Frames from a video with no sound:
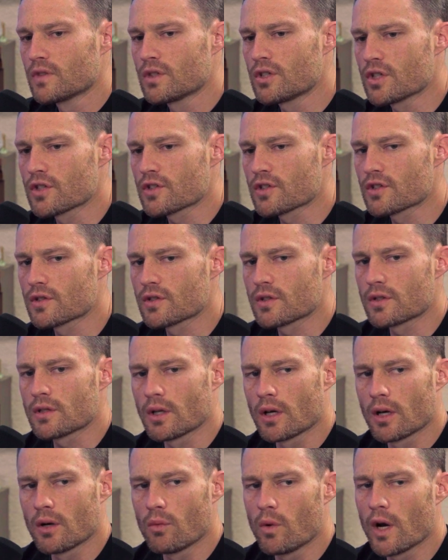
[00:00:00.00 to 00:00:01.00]
just
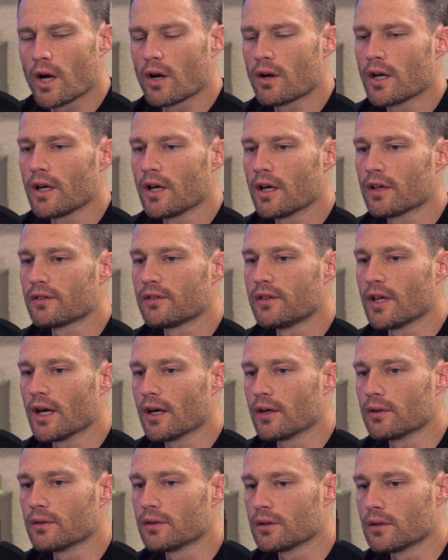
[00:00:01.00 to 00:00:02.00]
wearing us
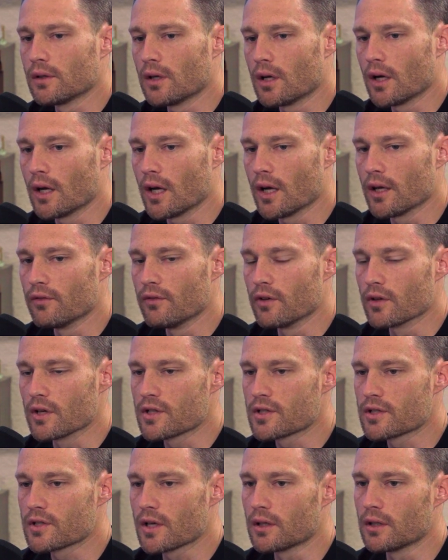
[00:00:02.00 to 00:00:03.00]
down at a
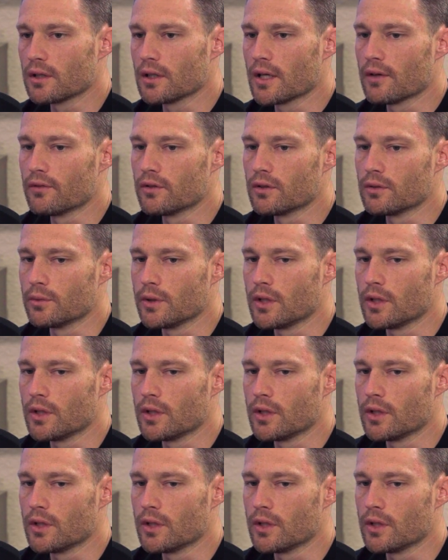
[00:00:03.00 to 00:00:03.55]
very subtle level.